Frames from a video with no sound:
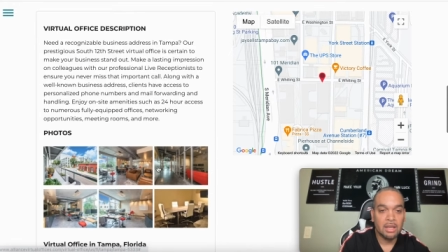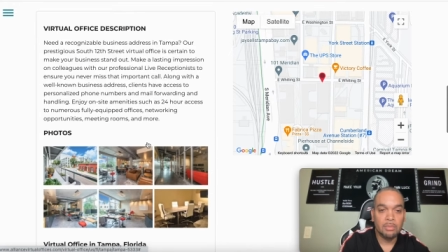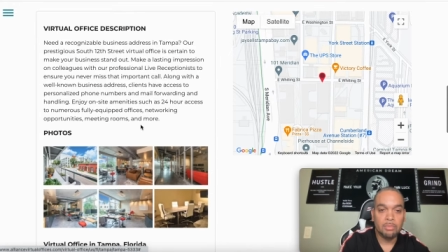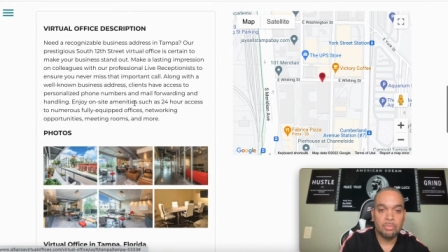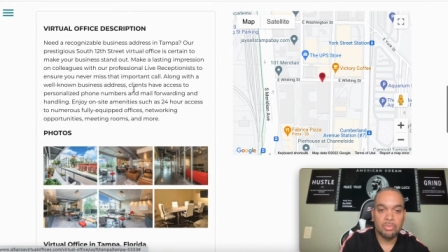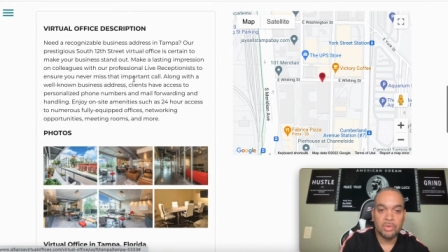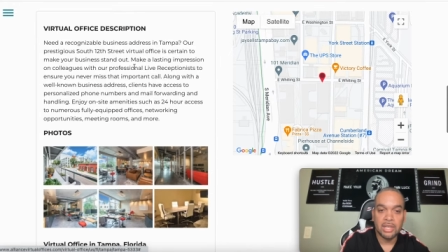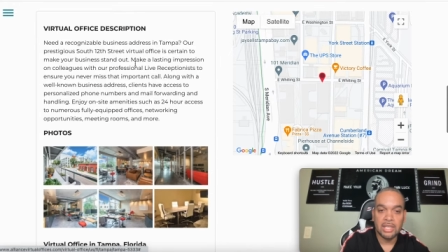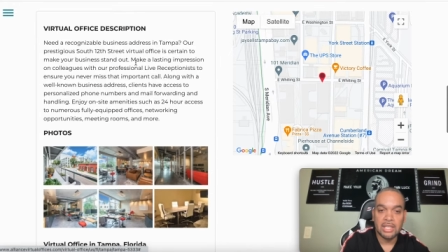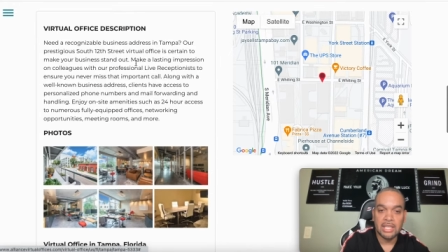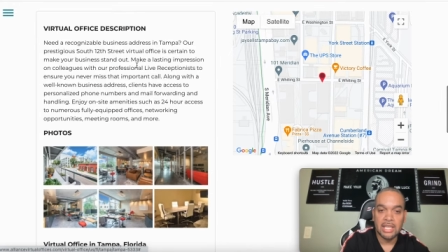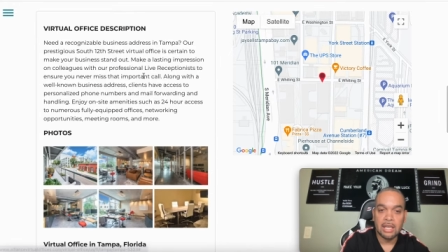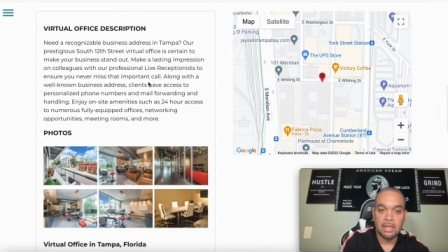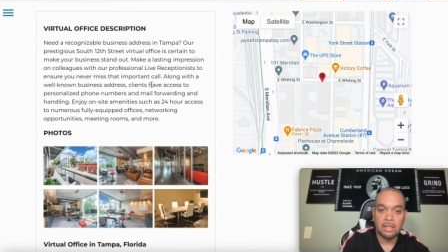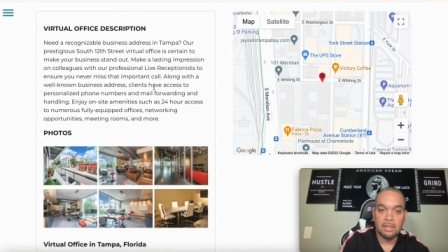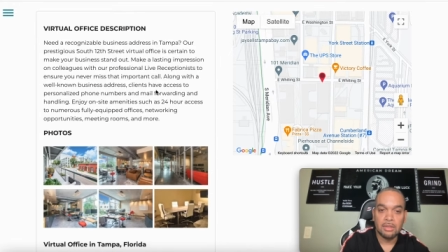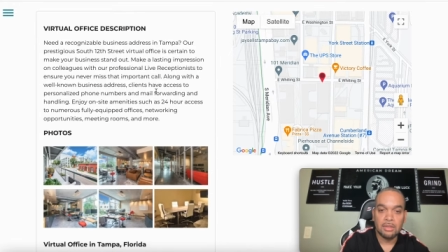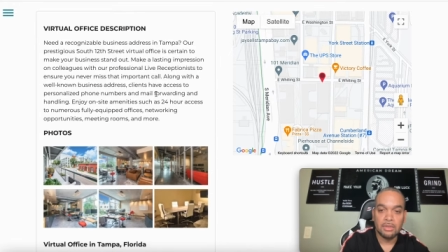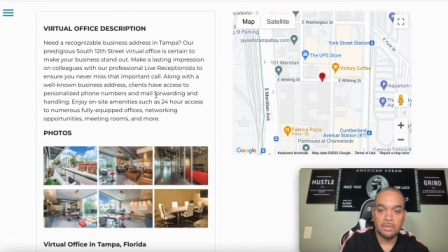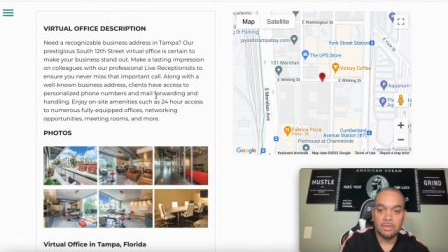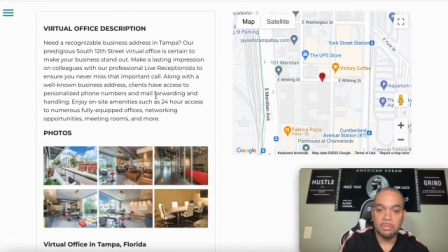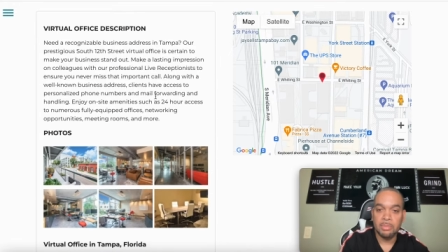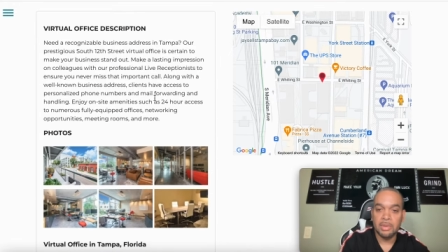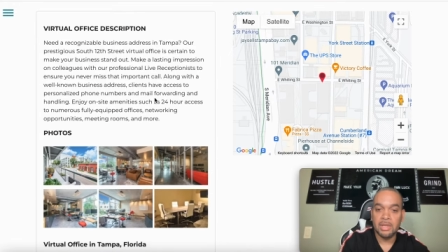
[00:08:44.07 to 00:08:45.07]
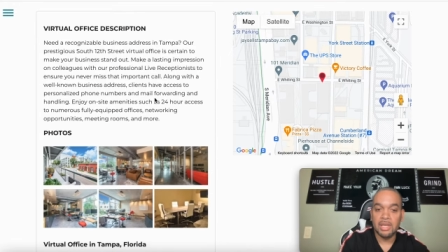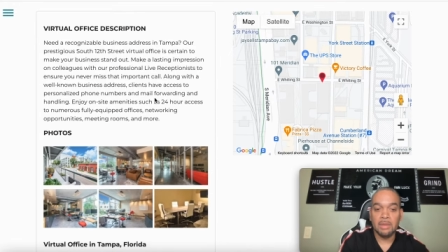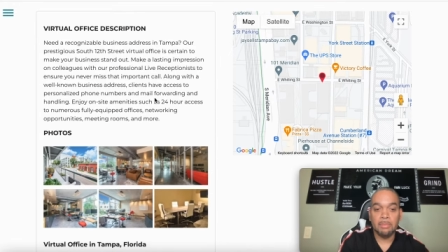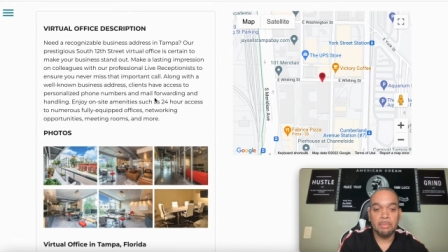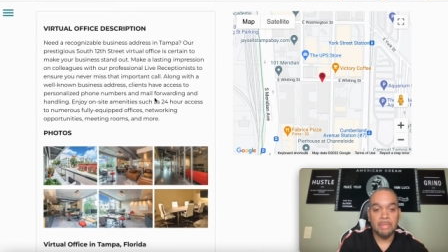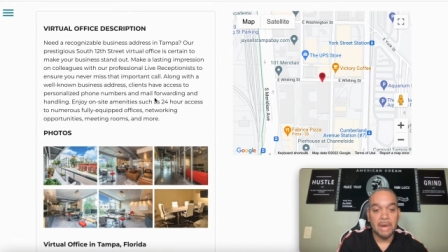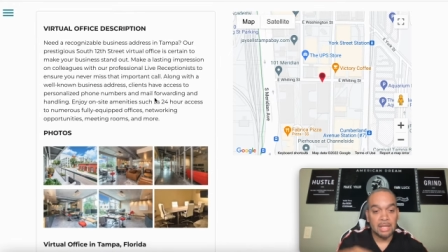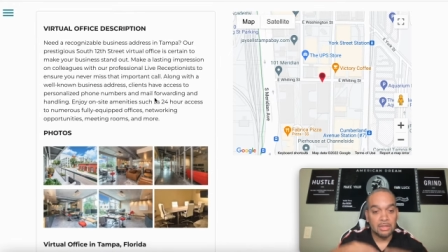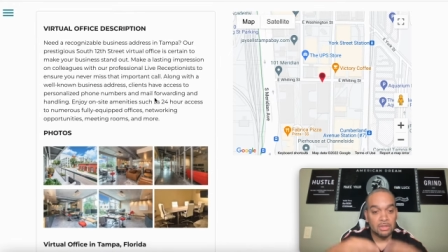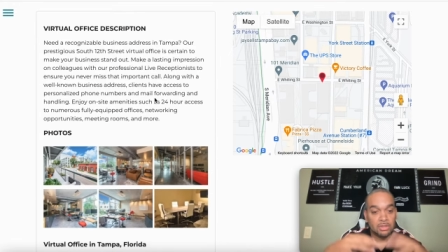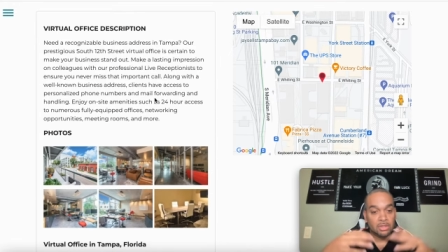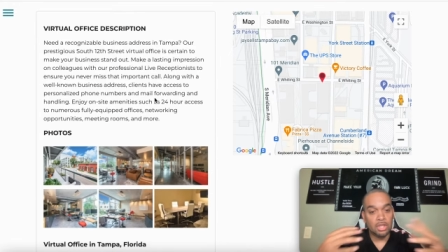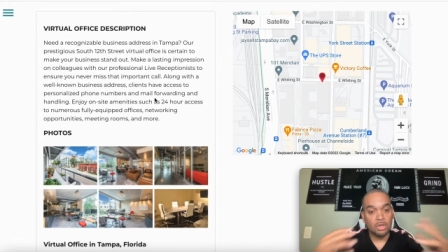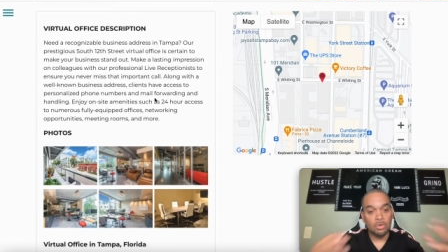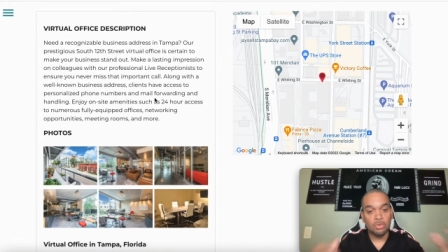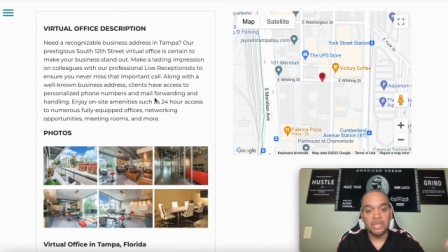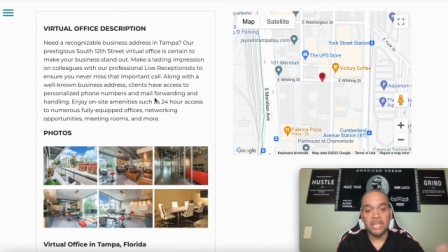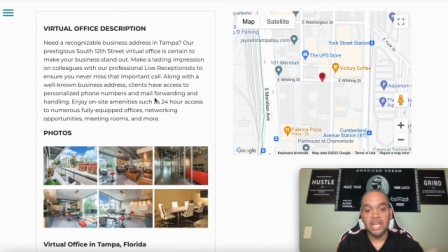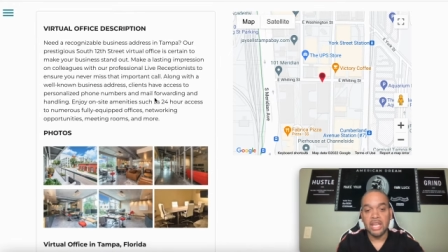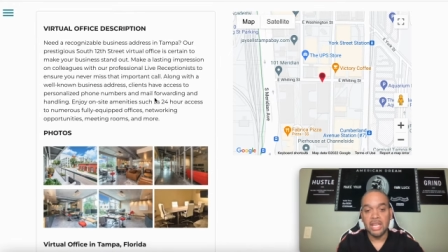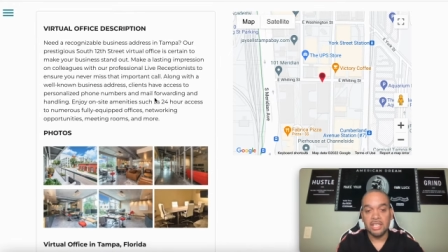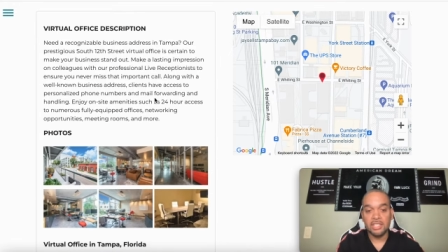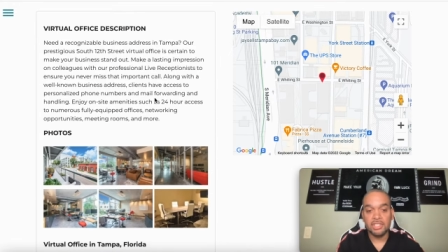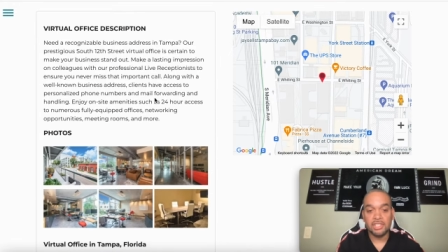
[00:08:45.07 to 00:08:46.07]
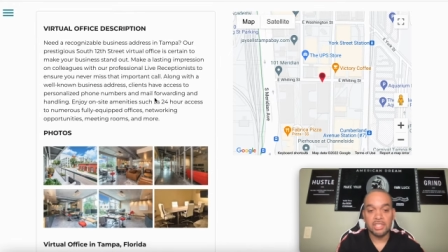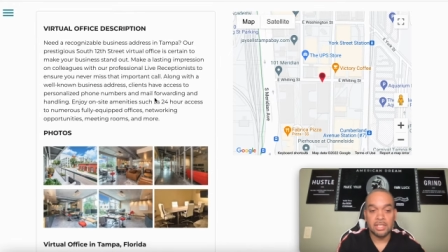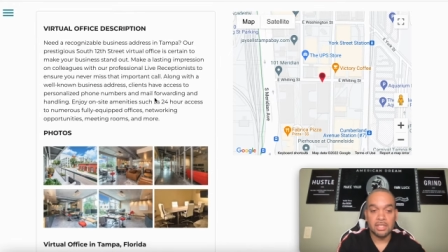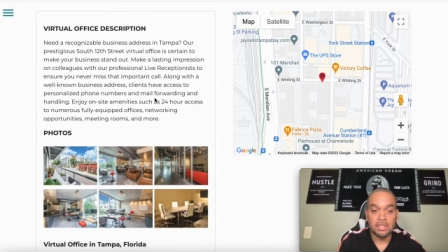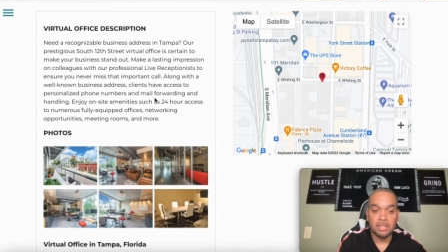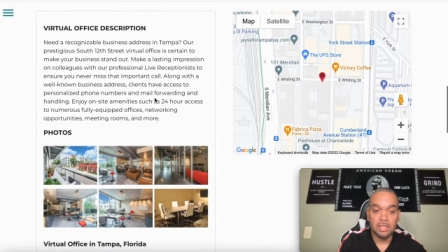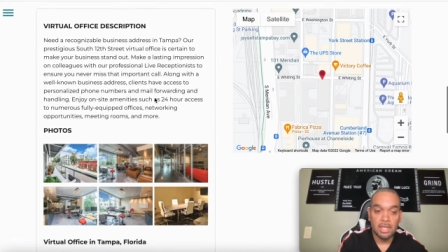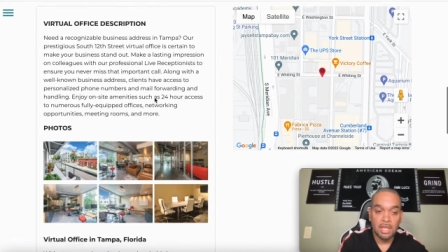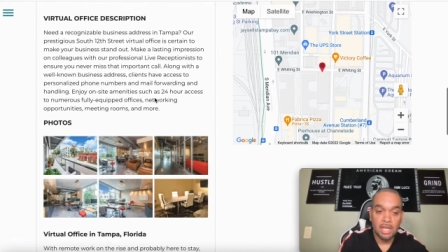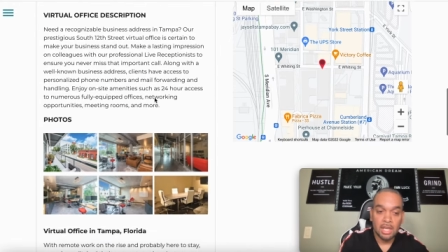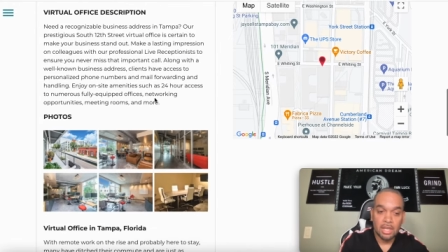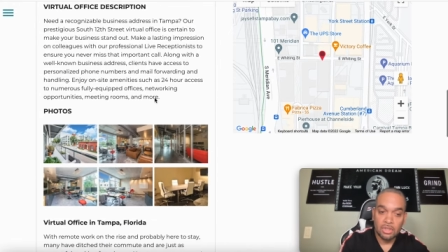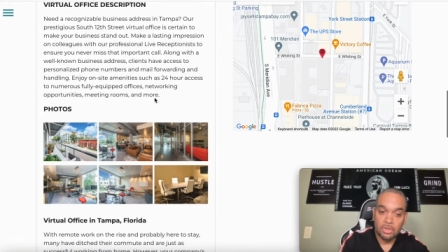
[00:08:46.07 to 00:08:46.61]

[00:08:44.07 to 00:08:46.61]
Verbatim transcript: I'll break down a little bit about the location.